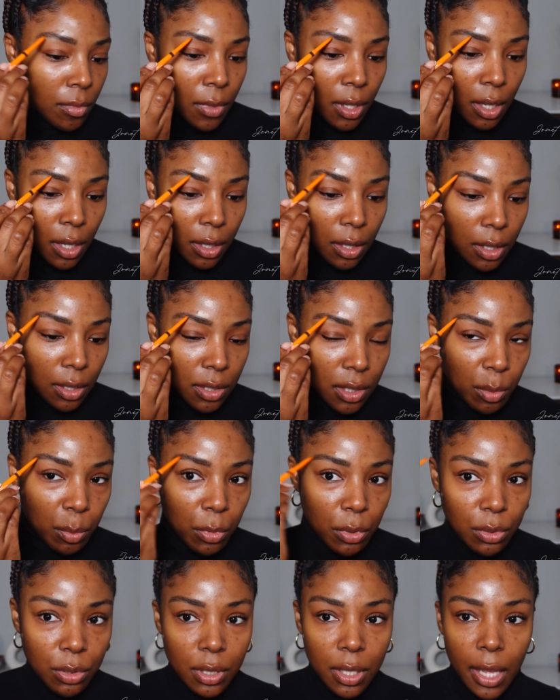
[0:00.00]
It looks the
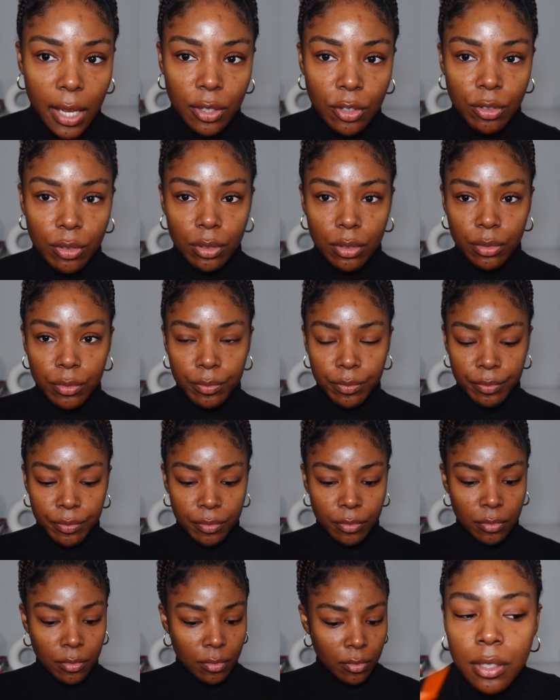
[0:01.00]
most natural.
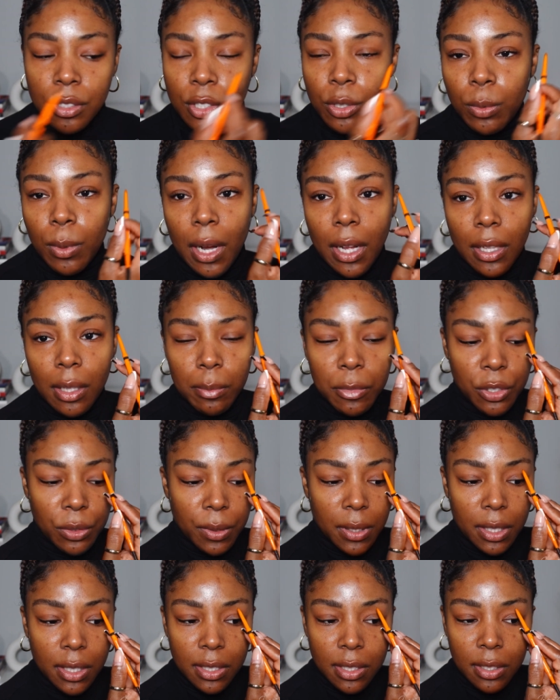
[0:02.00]
So while I'm
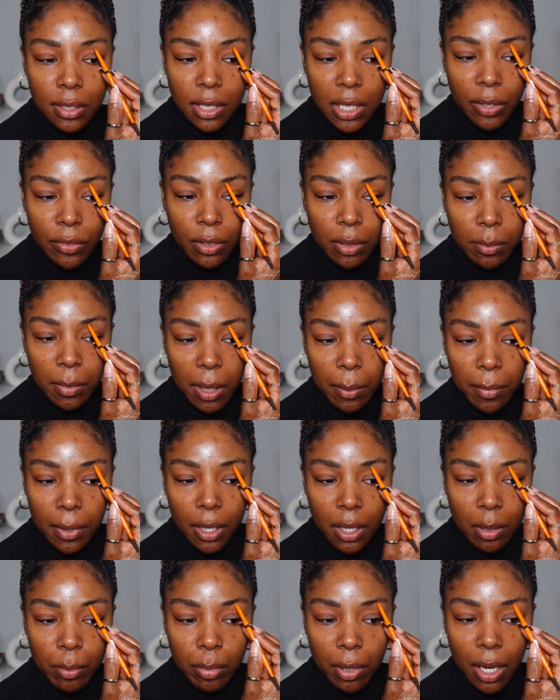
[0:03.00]
doing this, it's giving my
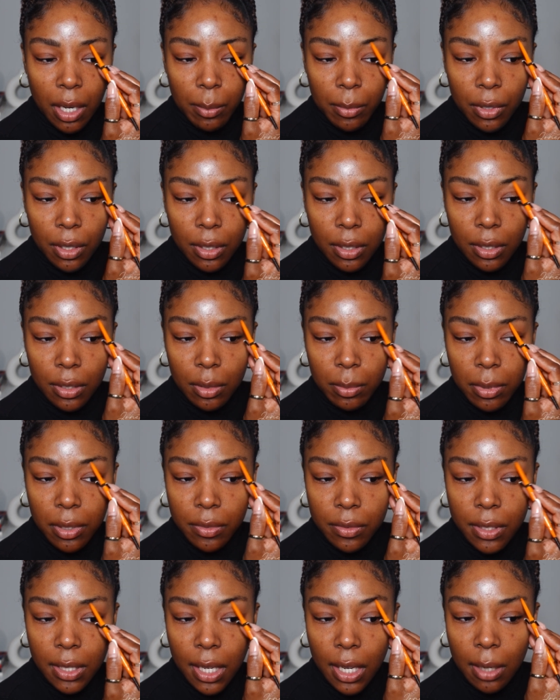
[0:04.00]
makeup primer a little bit of
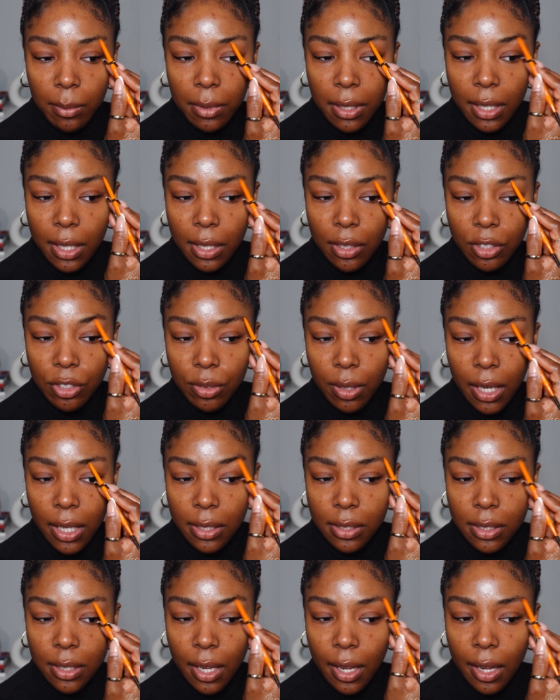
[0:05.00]
time to like dry
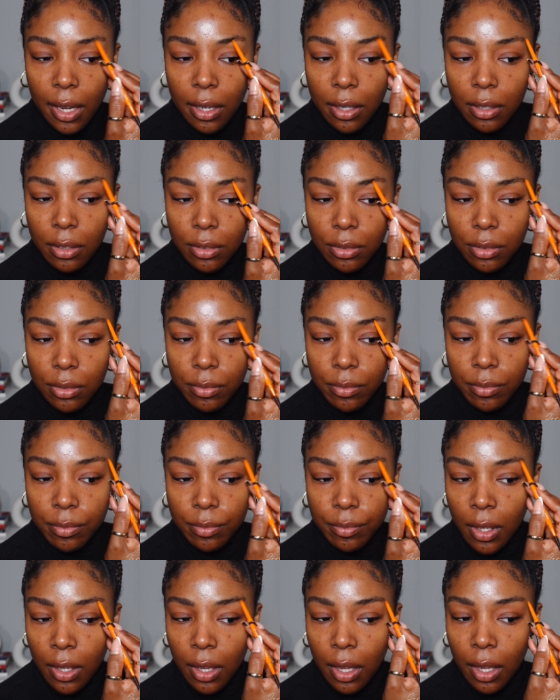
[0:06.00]
down
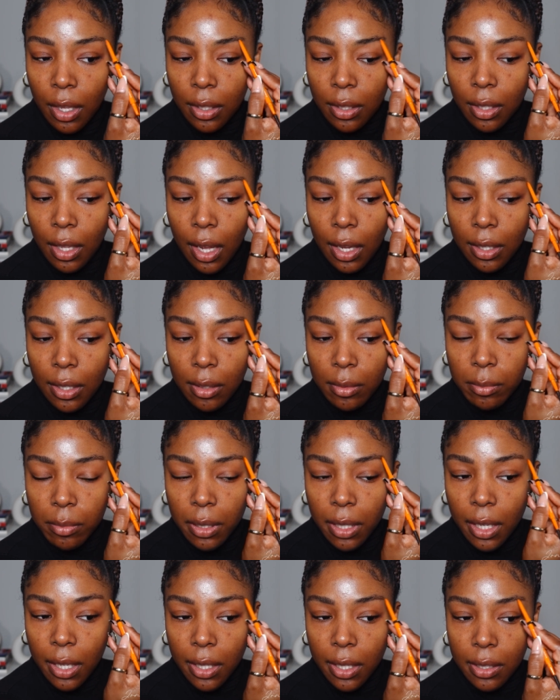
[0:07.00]
and lock in
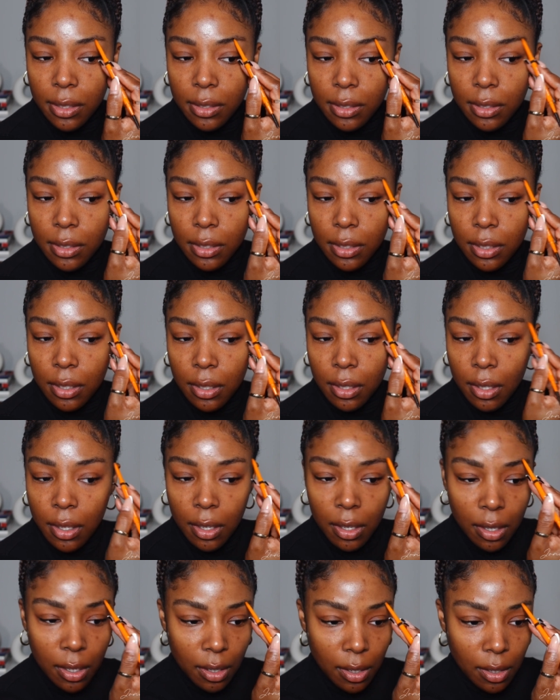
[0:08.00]
place.
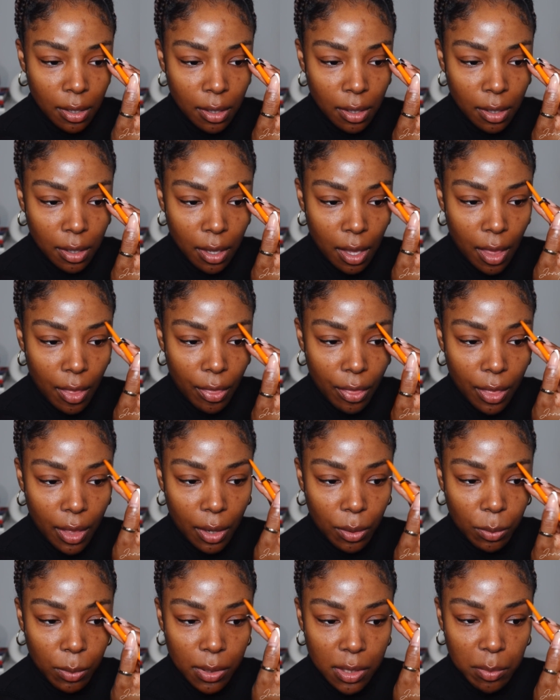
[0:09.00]
And
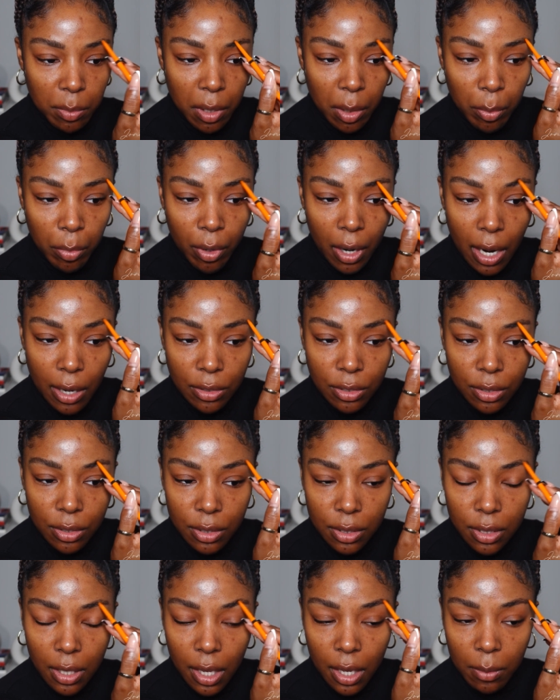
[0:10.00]
then once my brows are
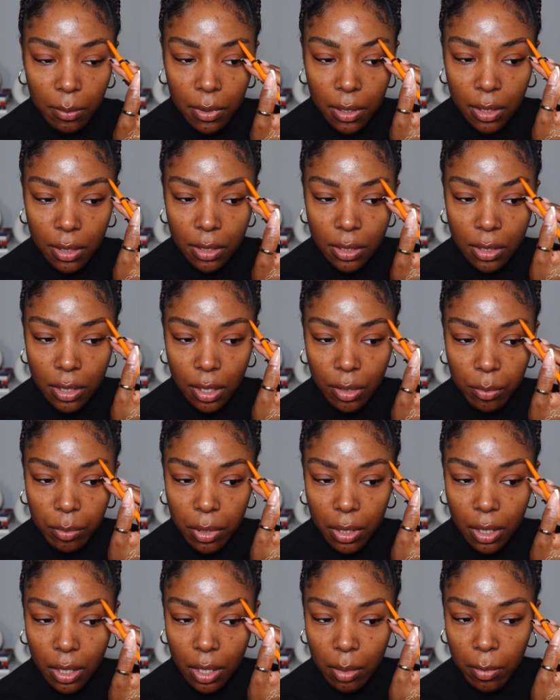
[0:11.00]
set, I'm going to start
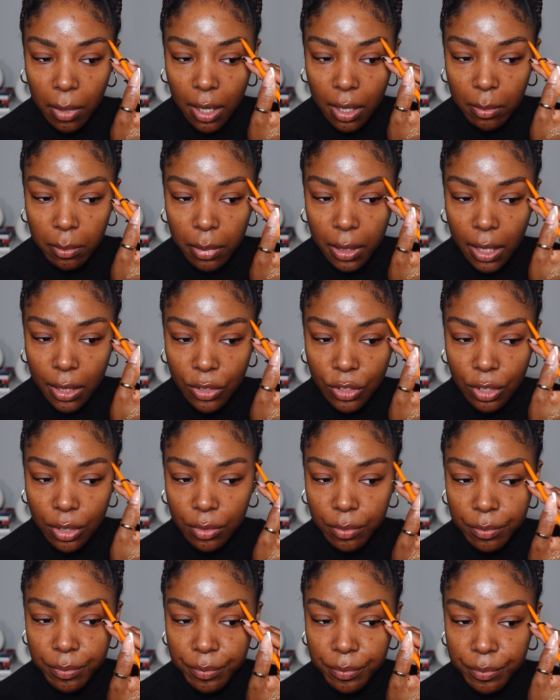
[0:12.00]
putting on my complexion.